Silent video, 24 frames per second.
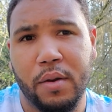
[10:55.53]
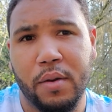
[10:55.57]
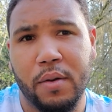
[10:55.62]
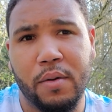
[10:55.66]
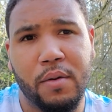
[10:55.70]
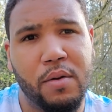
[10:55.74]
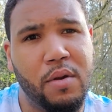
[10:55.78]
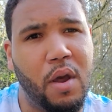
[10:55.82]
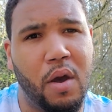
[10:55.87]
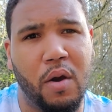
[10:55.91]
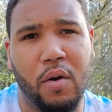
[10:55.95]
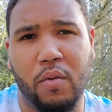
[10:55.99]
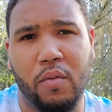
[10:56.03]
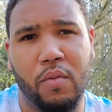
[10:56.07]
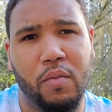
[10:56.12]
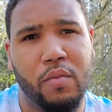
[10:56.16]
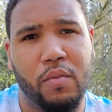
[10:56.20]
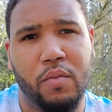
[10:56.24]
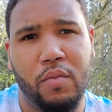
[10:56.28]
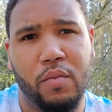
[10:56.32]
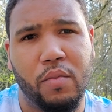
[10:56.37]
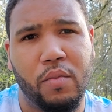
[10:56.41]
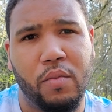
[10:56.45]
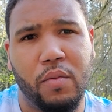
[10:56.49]
No.
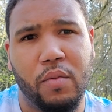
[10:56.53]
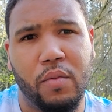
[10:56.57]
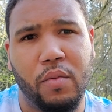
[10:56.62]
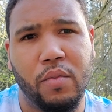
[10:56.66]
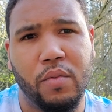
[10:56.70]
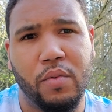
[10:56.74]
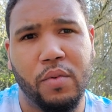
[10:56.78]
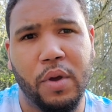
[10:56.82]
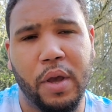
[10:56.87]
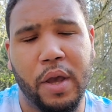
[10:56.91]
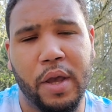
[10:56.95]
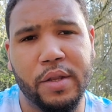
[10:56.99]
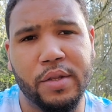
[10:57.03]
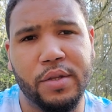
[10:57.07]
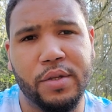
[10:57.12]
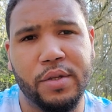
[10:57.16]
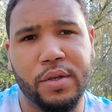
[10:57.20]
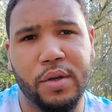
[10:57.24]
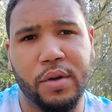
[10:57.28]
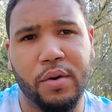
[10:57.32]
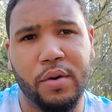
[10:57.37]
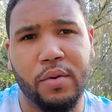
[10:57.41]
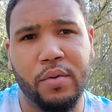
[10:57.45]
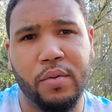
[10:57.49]
And
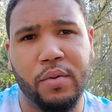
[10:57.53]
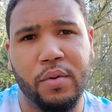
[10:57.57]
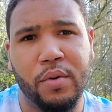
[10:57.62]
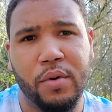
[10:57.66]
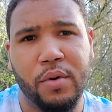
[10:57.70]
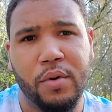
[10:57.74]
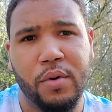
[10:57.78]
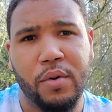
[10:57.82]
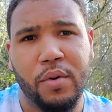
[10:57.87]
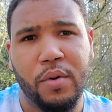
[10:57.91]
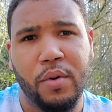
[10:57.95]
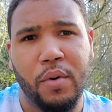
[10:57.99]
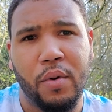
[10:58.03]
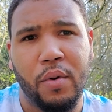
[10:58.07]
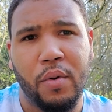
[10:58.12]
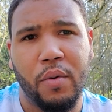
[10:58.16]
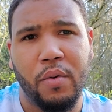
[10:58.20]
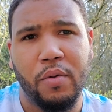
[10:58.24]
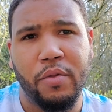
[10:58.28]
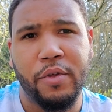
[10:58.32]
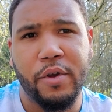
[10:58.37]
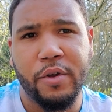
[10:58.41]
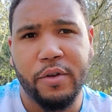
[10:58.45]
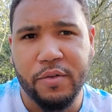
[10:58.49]
so
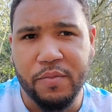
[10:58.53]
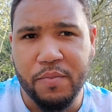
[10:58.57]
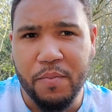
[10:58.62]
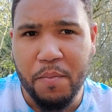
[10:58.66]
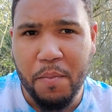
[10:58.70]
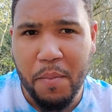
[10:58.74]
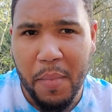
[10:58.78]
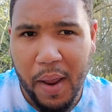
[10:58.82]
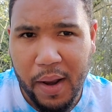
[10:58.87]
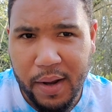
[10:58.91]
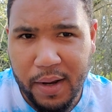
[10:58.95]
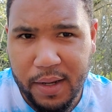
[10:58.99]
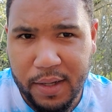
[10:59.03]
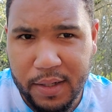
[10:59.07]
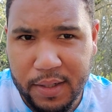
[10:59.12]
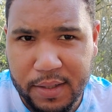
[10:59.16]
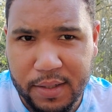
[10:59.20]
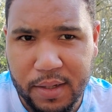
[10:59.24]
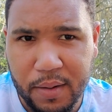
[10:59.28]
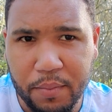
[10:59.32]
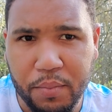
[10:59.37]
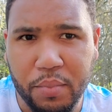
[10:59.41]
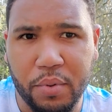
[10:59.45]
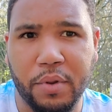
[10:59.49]
there's many
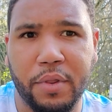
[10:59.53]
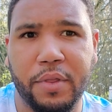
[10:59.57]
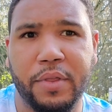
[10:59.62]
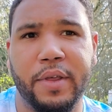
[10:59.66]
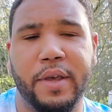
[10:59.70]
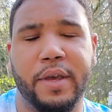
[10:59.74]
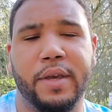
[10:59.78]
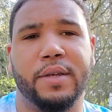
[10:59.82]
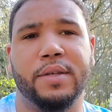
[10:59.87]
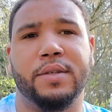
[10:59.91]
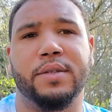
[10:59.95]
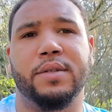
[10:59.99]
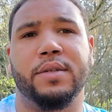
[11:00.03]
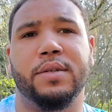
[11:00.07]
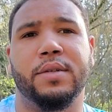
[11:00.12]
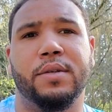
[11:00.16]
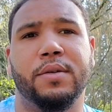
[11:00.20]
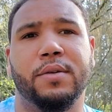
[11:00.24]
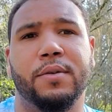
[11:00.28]
simple things